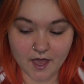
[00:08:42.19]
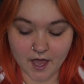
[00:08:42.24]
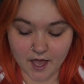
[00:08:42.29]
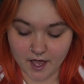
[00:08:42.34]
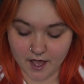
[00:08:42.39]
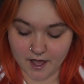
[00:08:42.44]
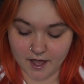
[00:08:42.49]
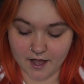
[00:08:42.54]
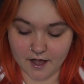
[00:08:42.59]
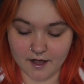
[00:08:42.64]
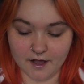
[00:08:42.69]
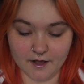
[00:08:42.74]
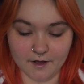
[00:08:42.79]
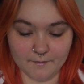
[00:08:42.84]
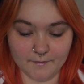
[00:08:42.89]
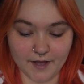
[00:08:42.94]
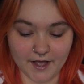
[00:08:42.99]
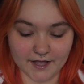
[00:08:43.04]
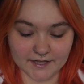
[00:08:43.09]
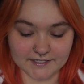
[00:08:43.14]

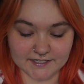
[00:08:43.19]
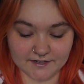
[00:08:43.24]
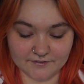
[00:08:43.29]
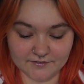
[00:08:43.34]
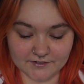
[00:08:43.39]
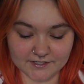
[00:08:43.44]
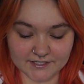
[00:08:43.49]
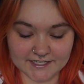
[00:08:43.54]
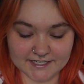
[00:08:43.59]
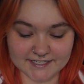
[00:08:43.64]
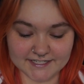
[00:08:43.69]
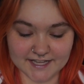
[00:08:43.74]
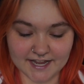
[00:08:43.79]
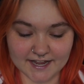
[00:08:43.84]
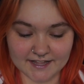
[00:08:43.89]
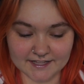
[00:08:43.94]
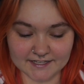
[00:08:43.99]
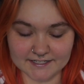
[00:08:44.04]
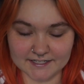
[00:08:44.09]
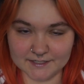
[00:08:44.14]
Um, I definitely say
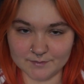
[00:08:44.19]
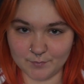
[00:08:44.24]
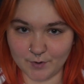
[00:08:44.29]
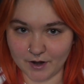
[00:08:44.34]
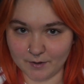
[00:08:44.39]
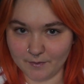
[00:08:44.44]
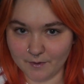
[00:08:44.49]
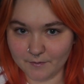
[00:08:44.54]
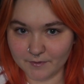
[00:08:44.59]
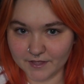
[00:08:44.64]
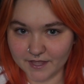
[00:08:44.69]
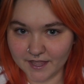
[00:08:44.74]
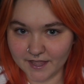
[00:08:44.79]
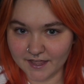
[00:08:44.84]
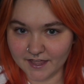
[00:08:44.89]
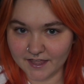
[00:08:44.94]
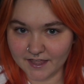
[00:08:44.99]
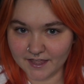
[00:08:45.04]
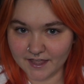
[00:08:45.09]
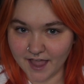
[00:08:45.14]
this is
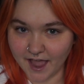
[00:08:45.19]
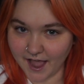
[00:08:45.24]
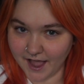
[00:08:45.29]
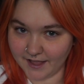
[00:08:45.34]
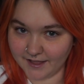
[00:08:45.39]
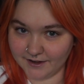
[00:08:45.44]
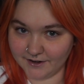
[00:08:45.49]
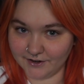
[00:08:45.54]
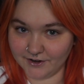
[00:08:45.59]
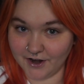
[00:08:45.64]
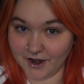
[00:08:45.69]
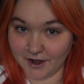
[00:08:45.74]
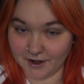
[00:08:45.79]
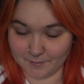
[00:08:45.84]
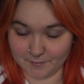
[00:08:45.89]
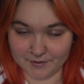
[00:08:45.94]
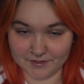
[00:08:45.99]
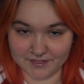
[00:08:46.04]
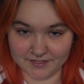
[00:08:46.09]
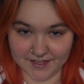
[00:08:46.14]
probably higher
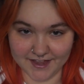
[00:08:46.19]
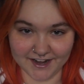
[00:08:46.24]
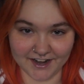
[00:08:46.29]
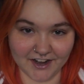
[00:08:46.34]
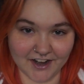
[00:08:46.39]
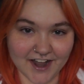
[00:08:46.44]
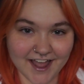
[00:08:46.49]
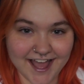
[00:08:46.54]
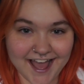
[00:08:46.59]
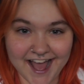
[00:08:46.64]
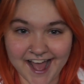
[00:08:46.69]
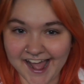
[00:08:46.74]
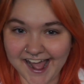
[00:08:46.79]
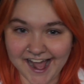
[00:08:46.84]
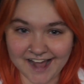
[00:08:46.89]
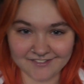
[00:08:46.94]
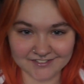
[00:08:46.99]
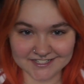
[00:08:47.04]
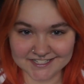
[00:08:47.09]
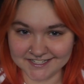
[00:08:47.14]
up there. I
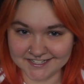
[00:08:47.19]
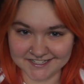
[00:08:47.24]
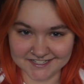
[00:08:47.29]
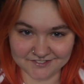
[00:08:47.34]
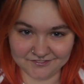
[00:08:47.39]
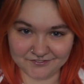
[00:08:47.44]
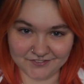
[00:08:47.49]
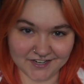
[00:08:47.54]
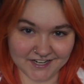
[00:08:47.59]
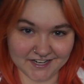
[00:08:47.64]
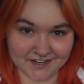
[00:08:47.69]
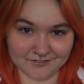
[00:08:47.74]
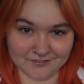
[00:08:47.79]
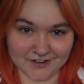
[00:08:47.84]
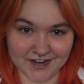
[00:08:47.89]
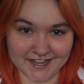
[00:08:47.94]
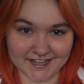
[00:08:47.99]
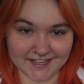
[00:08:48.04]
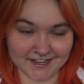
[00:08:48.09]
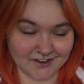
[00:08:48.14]
haven't done a definitive
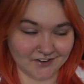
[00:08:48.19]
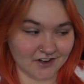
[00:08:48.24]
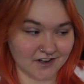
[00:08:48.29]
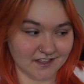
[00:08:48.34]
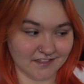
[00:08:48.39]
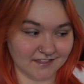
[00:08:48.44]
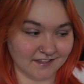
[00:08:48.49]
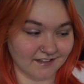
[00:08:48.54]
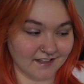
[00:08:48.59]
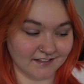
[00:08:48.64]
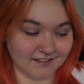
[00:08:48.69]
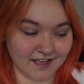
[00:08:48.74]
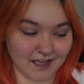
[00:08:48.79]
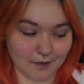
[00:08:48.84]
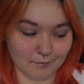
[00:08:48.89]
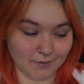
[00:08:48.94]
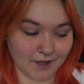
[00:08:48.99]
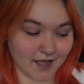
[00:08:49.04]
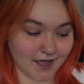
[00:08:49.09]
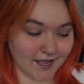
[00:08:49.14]
ranking or anything like
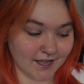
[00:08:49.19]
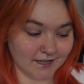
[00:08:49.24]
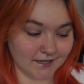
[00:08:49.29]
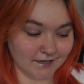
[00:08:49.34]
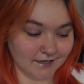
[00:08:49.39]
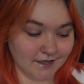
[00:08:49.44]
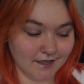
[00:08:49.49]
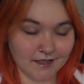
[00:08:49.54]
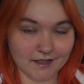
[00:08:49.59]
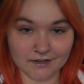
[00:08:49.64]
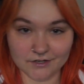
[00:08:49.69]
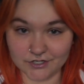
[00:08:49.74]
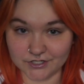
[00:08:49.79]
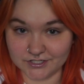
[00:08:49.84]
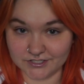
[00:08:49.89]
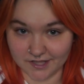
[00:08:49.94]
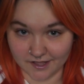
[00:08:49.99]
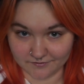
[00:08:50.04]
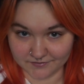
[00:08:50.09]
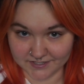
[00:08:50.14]
that, but I
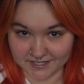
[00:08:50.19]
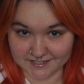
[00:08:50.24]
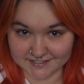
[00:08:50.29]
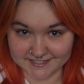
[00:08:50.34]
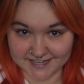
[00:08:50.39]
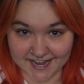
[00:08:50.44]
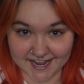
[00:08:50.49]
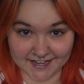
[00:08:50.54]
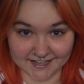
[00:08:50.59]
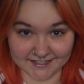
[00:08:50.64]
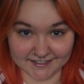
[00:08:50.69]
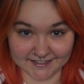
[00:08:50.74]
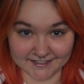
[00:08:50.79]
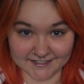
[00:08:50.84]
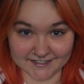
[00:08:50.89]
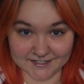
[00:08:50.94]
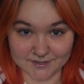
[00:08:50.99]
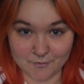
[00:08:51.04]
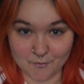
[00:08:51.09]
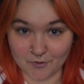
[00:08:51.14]
just loved it.
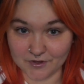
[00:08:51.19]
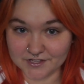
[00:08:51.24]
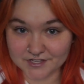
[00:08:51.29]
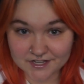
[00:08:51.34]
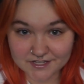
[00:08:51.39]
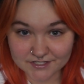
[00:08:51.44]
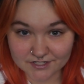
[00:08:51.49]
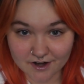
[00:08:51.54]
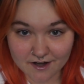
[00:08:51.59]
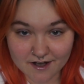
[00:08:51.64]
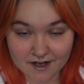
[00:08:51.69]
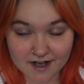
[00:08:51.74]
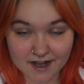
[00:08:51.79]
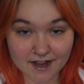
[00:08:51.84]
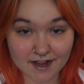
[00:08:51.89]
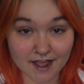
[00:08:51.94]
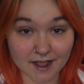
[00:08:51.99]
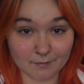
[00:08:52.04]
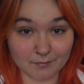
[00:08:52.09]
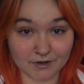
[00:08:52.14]
And once I started
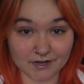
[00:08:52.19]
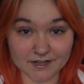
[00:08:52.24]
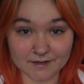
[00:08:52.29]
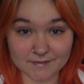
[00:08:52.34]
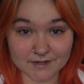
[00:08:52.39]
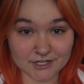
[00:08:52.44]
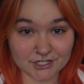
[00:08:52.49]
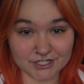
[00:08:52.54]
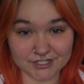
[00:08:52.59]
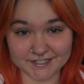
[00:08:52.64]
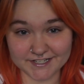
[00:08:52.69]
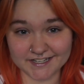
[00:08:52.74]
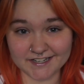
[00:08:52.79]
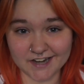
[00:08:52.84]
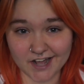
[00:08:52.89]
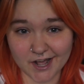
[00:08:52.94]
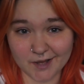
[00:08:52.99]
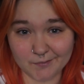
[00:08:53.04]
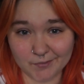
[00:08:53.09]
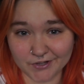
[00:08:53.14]
it, I pretty much did
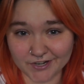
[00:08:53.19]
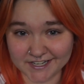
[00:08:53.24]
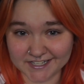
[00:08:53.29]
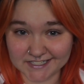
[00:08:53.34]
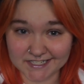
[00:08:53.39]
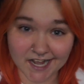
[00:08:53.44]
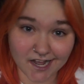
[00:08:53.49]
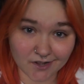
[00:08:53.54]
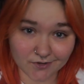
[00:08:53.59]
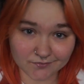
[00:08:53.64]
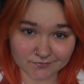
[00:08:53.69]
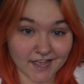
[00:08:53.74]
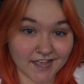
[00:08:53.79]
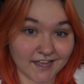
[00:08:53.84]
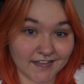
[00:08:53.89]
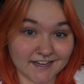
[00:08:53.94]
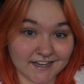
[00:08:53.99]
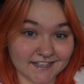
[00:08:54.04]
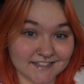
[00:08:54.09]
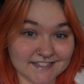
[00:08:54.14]
not put it down.
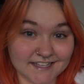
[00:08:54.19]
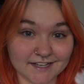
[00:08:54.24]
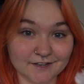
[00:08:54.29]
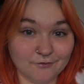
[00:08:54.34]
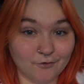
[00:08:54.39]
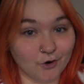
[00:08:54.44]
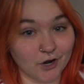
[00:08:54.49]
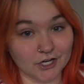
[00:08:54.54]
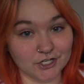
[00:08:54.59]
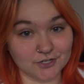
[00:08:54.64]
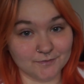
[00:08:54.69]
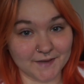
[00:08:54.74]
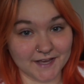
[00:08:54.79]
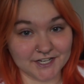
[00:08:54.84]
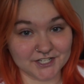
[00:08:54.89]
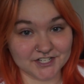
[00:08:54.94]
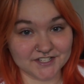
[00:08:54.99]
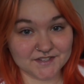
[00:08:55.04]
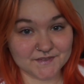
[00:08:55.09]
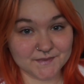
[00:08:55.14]
And it's like 400
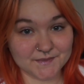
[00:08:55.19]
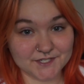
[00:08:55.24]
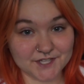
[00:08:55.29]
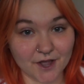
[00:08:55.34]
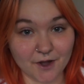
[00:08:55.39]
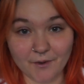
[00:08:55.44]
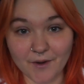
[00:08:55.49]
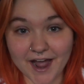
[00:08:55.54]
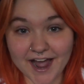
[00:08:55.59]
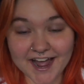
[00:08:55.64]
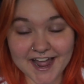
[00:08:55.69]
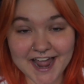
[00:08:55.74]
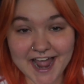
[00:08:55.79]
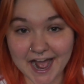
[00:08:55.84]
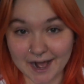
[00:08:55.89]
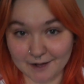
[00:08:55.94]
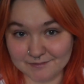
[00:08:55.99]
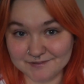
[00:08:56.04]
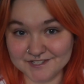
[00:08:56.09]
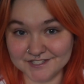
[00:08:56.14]
pages. So I
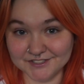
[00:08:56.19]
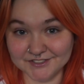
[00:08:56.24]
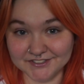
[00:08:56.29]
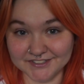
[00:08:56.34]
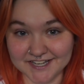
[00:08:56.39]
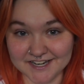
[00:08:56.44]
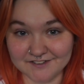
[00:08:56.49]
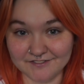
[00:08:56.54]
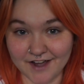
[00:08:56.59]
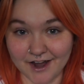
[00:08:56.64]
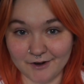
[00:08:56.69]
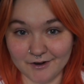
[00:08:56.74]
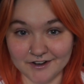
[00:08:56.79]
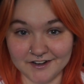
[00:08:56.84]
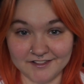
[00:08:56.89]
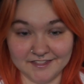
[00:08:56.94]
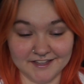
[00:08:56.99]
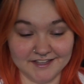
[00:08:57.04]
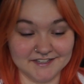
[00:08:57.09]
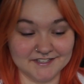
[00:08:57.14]
absolutely
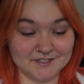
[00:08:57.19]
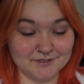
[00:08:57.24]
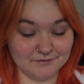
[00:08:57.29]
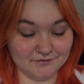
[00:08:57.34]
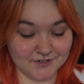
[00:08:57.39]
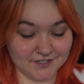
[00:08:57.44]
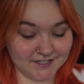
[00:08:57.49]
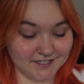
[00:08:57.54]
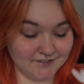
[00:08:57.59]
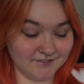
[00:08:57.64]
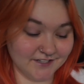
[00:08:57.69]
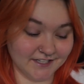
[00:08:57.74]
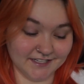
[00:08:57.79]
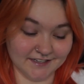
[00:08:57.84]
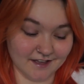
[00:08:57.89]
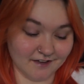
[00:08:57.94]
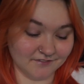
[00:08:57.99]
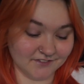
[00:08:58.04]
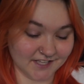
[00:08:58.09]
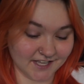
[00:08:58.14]
devoured this, really, really
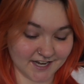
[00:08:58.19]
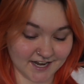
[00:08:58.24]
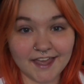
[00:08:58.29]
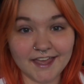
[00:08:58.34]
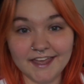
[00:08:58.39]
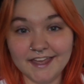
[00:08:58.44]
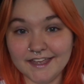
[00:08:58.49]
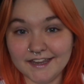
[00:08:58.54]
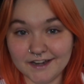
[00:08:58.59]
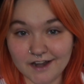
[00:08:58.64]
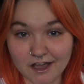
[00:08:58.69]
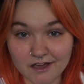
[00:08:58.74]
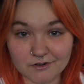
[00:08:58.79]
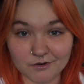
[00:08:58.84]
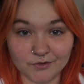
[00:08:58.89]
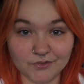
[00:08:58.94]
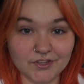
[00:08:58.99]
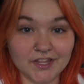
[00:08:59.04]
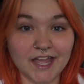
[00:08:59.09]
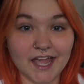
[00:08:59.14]
loved it. It not
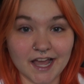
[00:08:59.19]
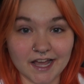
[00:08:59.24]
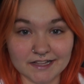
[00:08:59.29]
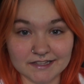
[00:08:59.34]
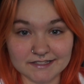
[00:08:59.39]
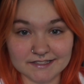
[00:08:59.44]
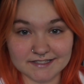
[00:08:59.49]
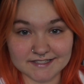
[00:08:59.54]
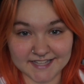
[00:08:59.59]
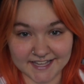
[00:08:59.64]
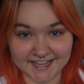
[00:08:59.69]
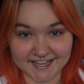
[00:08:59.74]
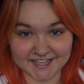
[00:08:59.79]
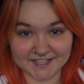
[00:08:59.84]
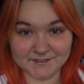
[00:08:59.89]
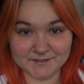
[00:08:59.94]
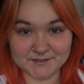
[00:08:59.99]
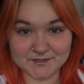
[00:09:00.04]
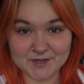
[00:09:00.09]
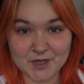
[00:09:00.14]
only had
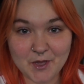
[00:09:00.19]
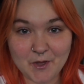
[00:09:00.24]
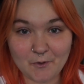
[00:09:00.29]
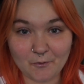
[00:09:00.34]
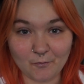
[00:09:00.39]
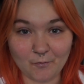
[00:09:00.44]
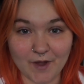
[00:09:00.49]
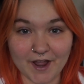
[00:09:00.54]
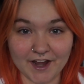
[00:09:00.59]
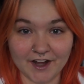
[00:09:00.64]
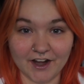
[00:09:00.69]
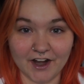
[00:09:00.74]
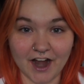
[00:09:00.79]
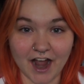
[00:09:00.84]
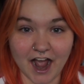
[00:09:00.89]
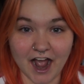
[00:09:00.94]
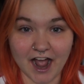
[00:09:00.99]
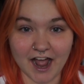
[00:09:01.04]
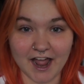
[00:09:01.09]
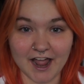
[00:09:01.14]
scenes where
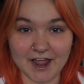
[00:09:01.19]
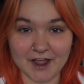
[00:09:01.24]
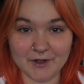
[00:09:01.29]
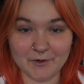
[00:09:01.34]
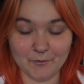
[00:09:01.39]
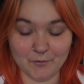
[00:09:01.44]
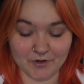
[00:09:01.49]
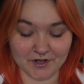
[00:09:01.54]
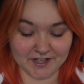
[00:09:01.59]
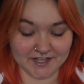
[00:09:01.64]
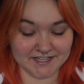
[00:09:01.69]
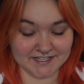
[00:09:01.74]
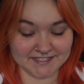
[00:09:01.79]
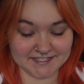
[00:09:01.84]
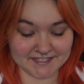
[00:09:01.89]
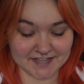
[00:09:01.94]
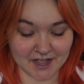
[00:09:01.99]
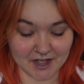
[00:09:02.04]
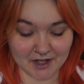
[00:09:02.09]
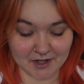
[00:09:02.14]
I
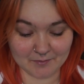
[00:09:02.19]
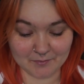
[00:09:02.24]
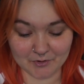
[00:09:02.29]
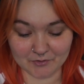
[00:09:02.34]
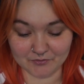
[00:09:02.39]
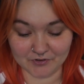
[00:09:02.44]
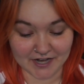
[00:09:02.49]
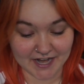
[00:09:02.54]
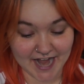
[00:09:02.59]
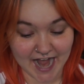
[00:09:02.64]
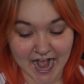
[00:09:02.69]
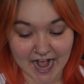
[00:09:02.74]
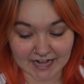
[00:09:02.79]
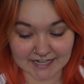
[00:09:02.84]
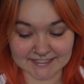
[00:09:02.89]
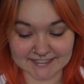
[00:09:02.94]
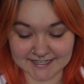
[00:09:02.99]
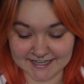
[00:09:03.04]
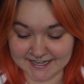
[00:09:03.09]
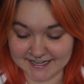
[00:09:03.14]
was um,
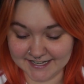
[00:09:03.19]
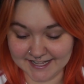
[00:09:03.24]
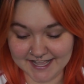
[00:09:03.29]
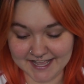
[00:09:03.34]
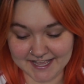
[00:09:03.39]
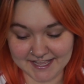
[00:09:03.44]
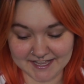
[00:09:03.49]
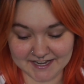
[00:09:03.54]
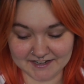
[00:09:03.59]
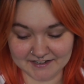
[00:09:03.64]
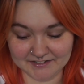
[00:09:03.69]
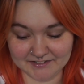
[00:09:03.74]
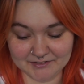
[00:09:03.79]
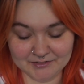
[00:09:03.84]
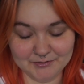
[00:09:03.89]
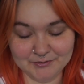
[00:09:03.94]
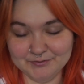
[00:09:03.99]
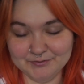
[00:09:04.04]
reacting in